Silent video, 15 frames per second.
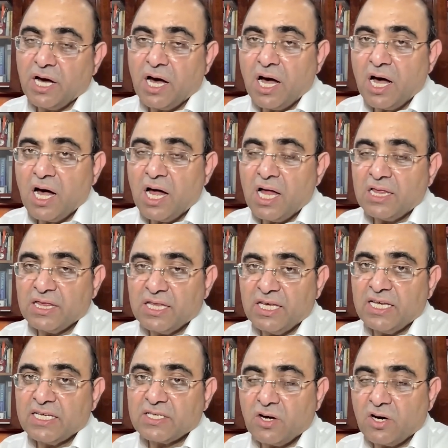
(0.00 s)
All
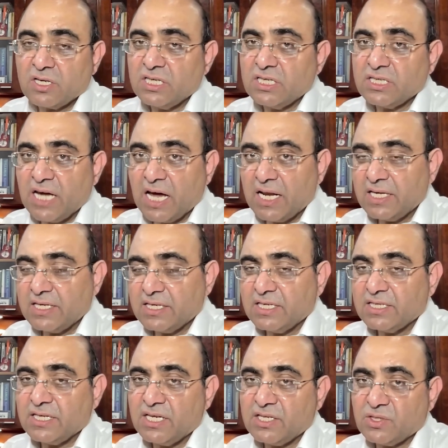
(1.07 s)
these are the
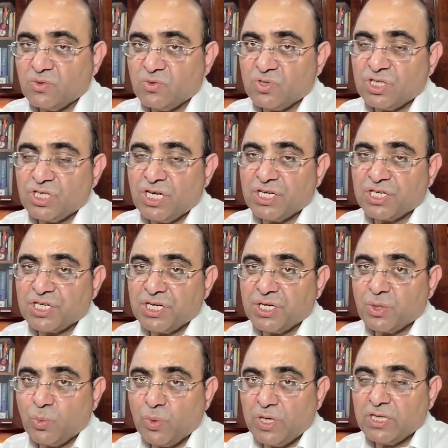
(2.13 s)
challenges
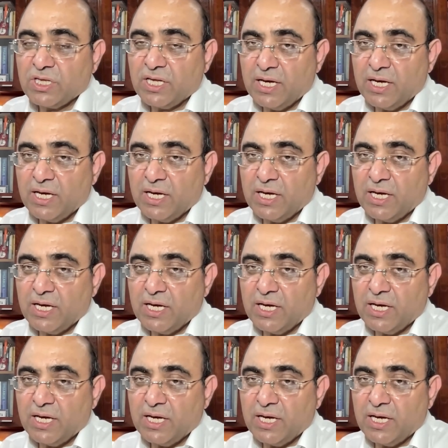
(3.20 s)
associated with